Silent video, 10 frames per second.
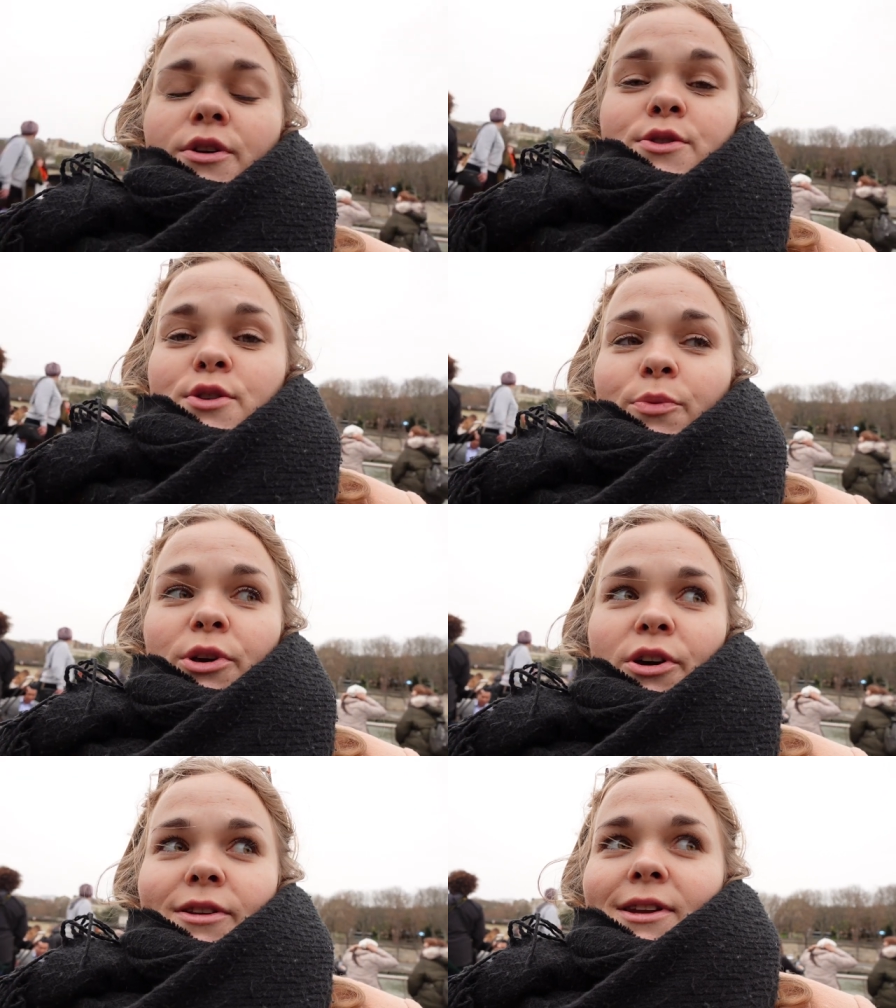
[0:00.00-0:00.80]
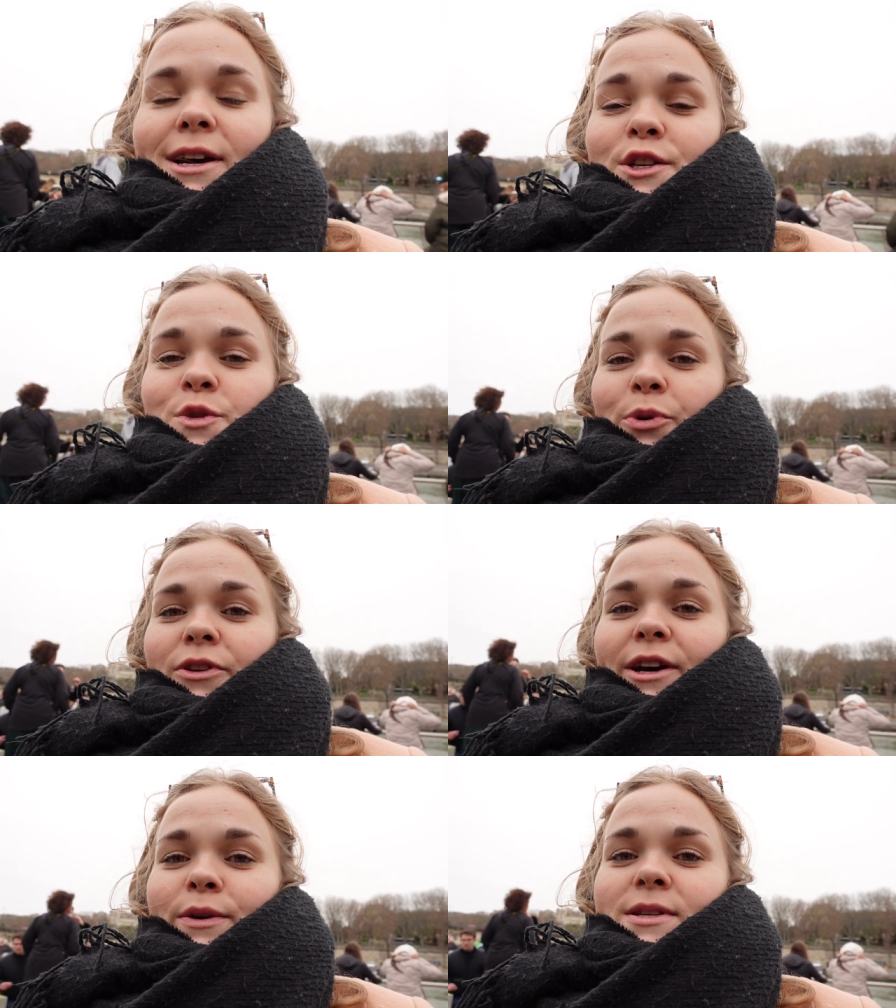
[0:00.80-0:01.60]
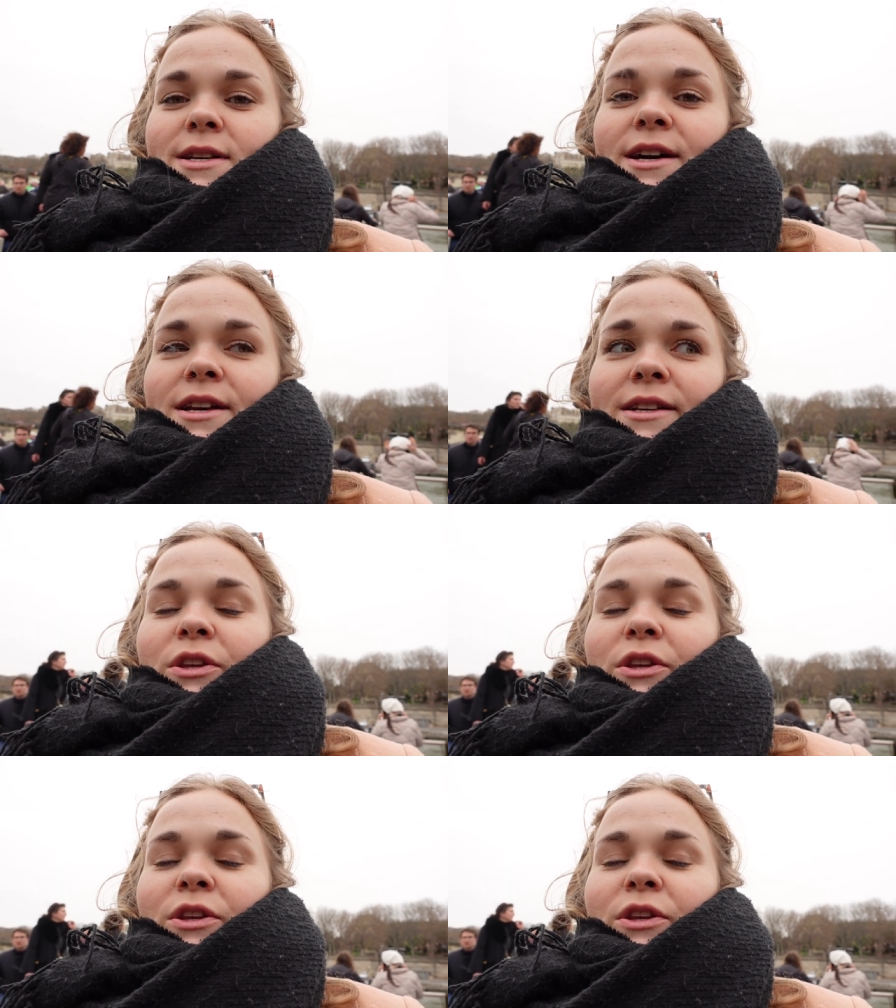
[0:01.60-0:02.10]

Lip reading: so we got a nice spot outside.